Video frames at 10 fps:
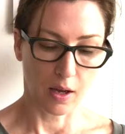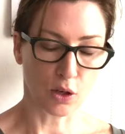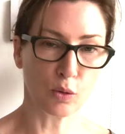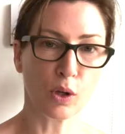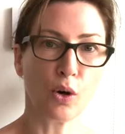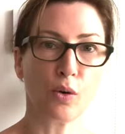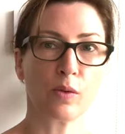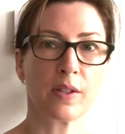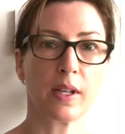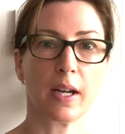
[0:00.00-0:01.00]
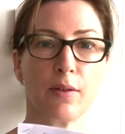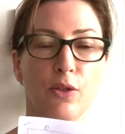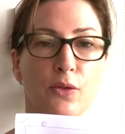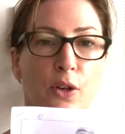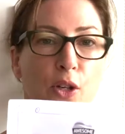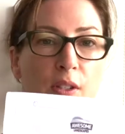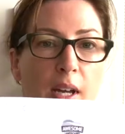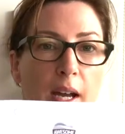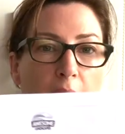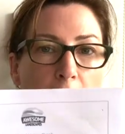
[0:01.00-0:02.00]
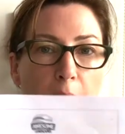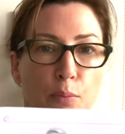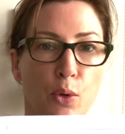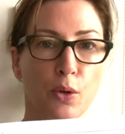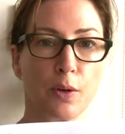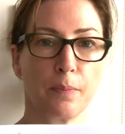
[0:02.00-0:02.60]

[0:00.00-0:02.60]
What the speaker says: You will all receive the first aid handbook,